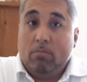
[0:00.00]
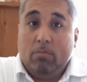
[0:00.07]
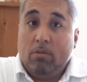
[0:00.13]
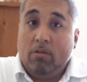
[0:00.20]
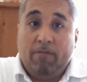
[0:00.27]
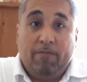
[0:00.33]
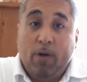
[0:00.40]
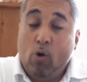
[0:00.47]

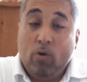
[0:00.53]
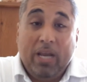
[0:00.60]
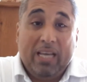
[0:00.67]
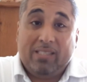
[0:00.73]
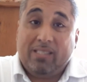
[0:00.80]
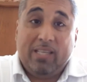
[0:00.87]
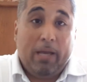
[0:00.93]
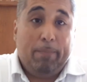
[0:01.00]
the phone
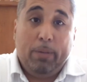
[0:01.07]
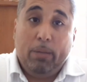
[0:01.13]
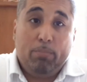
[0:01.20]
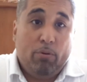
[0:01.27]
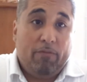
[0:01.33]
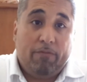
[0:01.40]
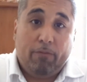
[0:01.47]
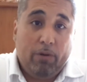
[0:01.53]
has set
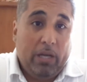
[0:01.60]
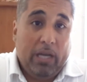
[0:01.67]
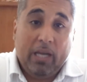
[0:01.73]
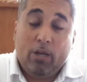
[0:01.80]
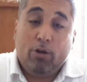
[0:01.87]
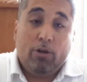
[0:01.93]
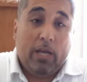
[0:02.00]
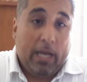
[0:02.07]
people free.
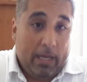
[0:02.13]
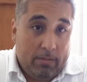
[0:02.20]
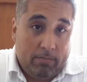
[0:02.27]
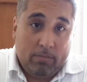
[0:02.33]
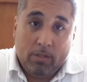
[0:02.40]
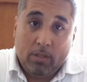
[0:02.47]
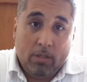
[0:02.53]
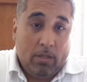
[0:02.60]
Internet.
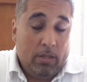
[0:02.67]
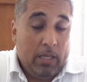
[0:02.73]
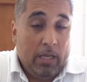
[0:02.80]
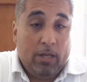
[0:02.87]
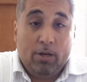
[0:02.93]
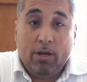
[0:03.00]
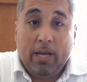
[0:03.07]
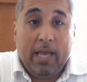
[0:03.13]
The
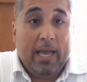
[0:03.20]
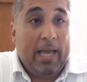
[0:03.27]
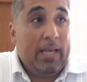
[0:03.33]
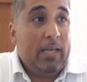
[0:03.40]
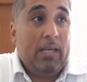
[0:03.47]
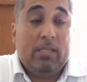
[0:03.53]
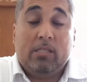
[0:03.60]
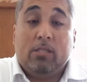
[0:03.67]

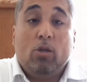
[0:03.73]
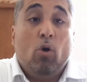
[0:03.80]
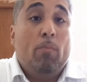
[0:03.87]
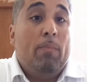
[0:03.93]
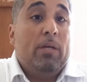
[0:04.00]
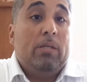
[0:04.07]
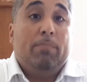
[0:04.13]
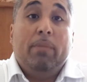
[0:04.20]
internet is so
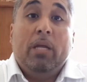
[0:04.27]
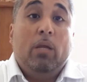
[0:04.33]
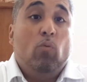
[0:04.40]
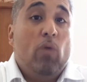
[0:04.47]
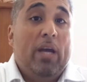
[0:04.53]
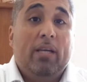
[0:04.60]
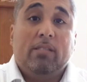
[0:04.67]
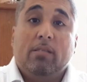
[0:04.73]
many
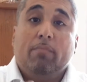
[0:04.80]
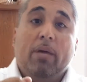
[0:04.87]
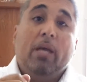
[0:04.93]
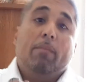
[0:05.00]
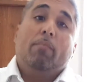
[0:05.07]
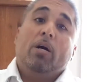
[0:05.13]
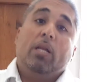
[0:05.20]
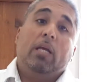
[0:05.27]
ways to make
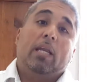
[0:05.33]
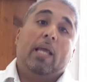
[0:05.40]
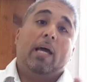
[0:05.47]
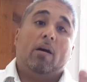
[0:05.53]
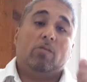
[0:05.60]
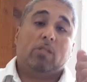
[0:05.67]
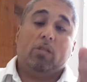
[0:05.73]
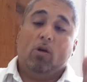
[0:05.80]
money
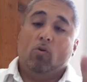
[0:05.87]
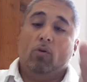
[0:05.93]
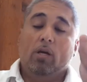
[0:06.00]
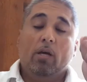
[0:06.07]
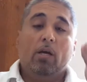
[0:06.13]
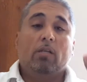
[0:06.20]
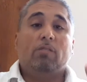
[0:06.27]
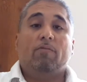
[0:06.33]
now. So
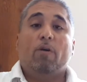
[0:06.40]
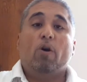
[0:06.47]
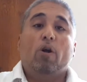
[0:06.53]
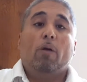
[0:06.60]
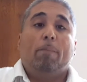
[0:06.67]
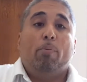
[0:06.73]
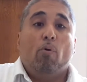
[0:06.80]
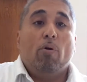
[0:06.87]
it's very
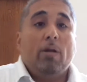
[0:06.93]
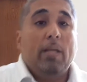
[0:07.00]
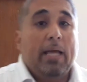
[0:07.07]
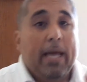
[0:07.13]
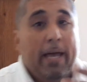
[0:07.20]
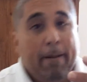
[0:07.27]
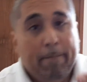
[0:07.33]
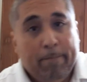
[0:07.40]
important
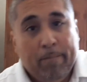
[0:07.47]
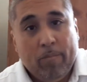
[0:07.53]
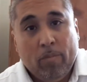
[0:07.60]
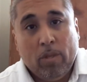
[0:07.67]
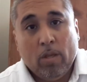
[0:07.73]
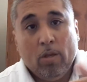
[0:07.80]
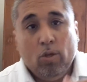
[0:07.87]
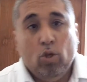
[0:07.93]
that
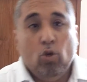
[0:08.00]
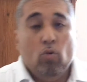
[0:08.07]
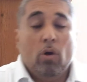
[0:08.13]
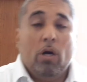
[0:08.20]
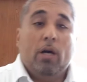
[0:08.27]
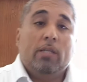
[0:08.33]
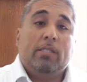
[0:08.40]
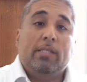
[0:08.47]
you
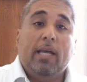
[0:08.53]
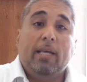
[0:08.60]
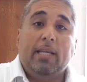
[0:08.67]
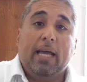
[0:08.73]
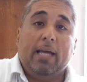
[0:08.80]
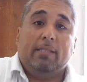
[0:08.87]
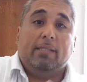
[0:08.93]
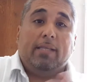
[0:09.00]
take
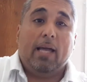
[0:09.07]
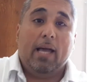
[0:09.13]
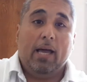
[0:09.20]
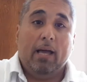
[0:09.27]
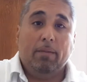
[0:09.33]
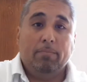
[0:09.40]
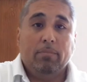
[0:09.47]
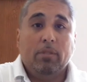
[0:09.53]
that
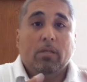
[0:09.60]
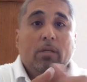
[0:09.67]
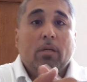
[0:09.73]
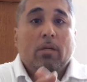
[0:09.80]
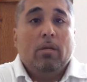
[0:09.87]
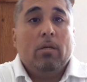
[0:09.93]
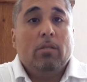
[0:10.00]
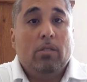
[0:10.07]
time
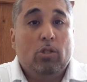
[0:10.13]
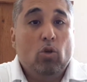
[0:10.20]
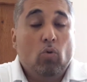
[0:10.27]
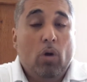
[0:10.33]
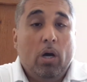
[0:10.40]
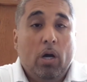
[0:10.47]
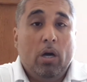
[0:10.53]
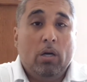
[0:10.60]

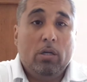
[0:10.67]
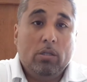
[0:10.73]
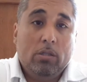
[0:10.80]
to